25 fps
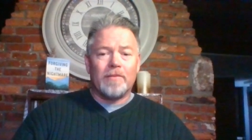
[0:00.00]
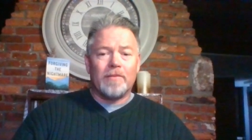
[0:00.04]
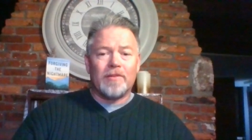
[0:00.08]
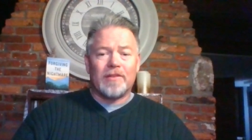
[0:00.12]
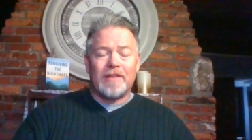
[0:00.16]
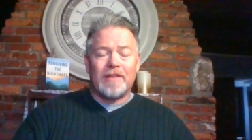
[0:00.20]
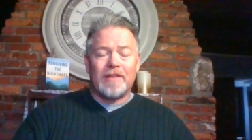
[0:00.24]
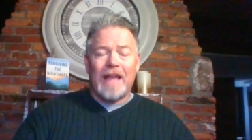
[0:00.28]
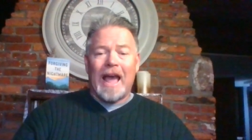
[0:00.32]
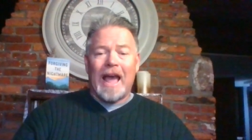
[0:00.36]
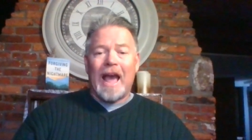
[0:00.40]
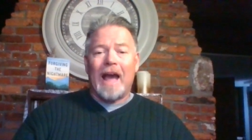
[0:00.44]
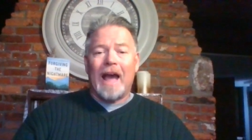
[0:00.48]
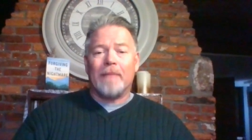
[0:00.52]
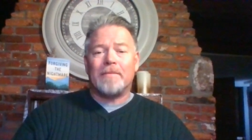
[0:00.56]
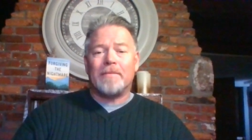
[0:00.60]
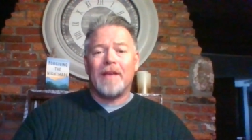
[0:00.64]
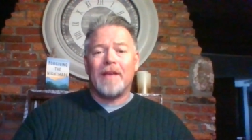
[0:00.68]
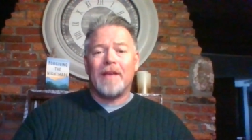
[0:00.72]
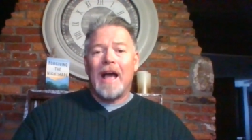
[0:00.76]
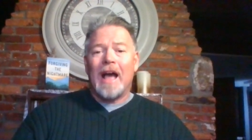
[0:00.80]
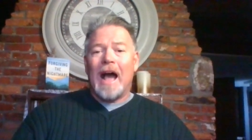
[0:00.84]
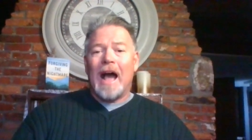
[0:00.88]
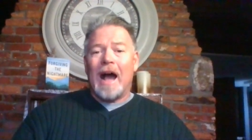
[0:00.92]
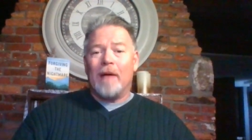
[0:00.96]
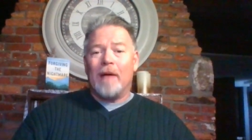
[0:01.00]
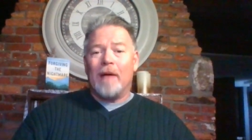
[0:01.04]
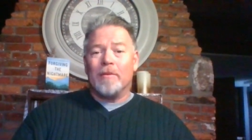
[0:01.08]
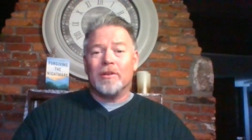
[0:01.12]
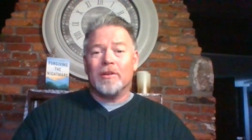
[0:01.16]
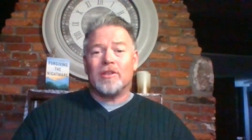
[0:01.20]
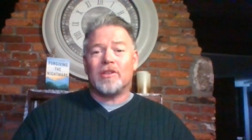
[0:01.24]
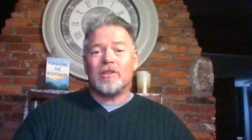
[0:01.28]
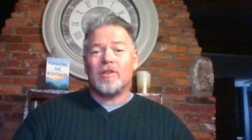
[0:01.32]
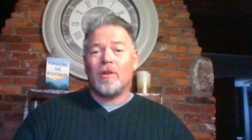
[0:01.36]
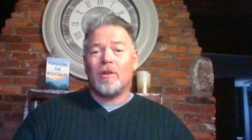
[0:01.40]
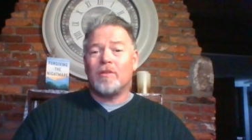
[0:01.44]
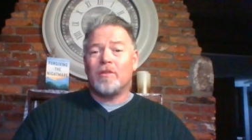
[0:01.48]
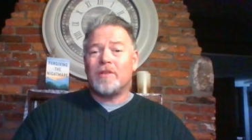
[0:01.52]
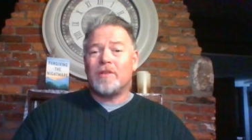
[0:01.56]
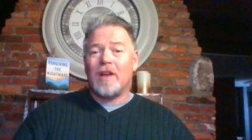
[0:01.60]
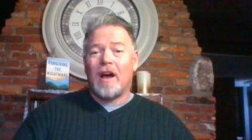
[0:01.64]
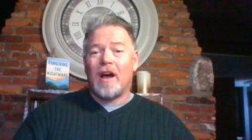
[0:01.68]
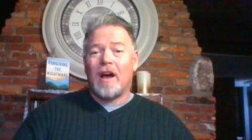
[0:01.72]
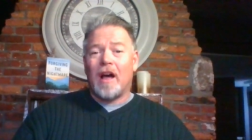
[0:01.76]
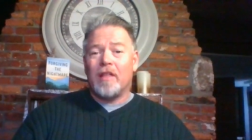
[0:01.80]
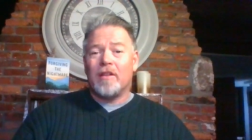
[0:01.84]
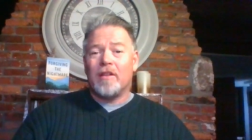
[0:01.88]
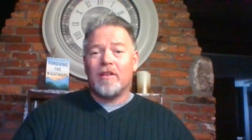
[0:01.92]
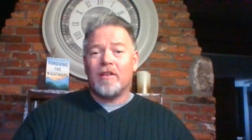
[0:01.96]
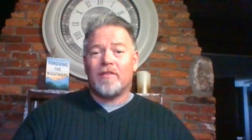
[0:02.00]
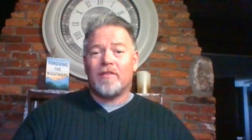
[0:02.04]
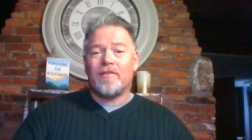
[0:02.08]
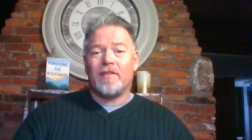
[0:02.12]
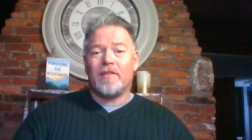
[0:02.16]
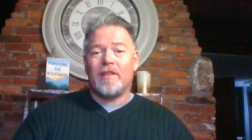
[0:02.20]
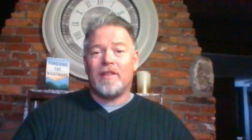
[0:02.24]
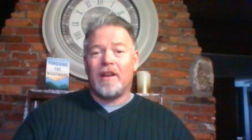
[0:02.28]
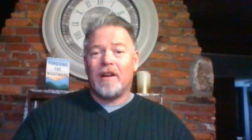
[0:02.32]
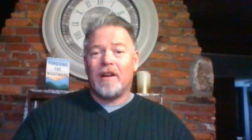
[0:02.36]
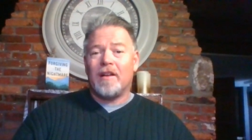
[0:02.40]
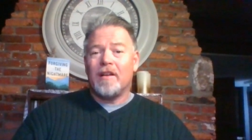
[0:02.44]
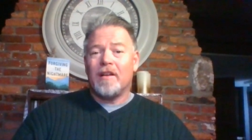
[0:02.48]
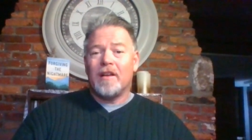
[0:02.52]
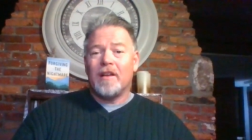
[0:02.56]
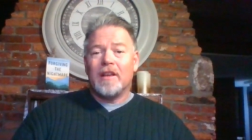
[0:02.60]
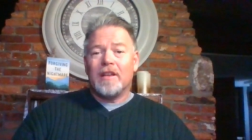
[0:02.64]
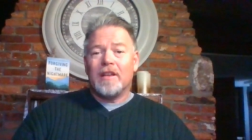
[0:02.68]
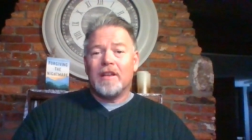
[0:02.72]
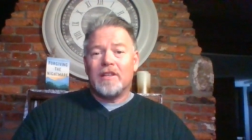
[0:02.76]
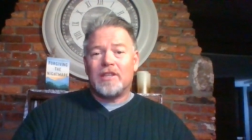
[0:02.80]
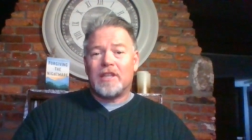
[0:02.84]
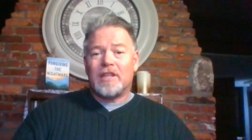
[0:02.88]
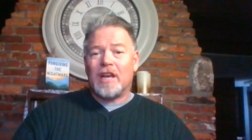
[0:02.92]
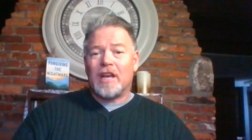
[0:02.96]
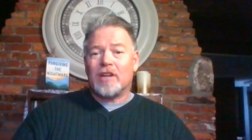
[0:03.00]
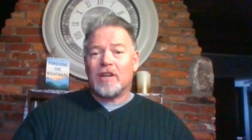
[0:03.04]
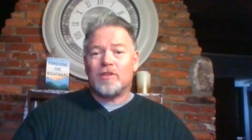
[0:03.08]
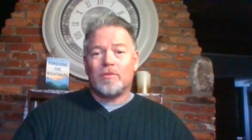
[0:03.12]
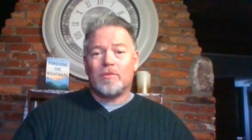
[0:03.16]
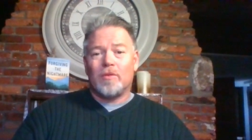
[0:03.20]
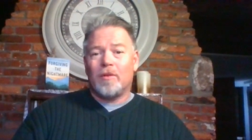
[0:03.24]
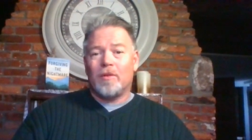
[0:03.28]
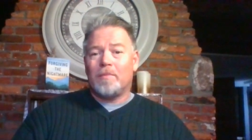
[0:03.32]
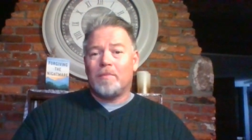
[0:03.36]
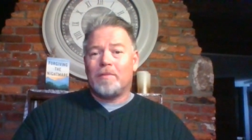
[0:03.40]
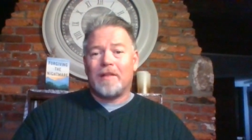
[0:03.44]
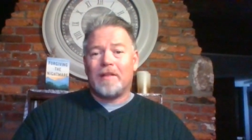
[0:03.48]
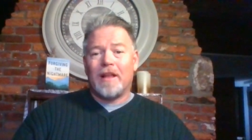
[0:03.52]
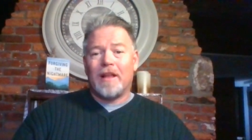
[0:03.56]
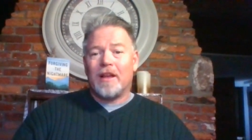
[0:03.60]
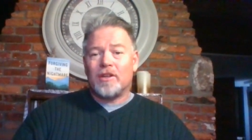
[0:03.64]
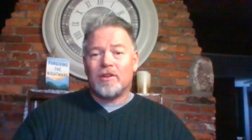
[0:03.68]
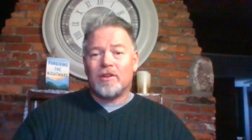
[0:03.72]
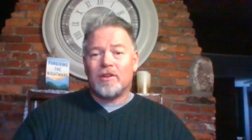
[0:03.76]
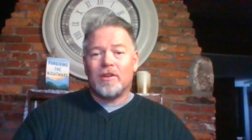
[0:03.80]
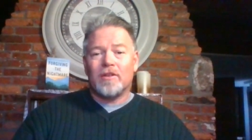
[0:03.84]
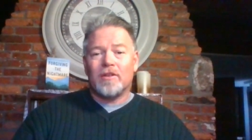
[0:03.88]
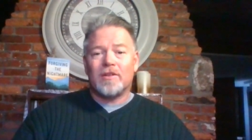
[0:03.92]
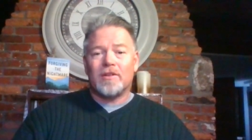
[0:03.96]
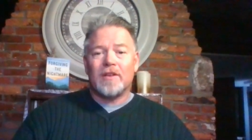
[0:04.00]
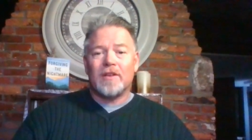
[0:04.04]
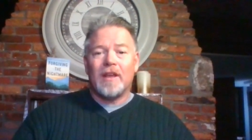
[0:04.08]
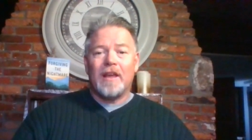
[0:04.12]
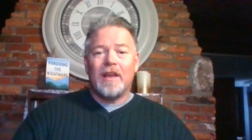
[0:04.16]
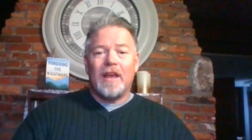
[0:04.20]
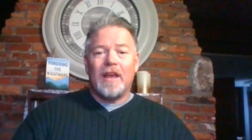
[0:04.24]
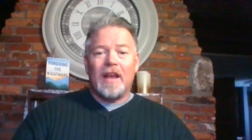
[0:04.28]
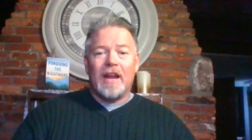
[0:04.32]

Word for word: stabbed. I was sold mm. to others for their sexual pleasures.